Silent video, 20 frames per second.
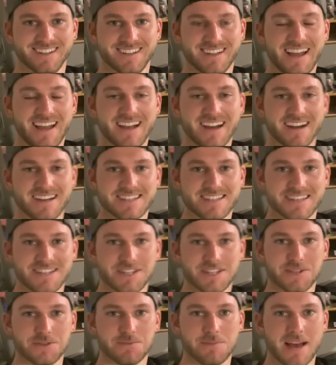Hey guys,
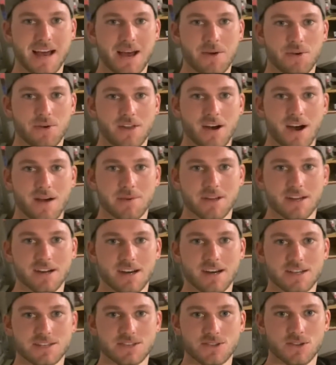this is Matt with
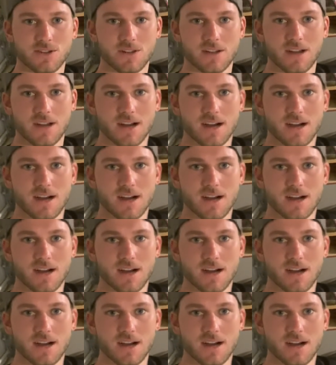Hobby2Hustle.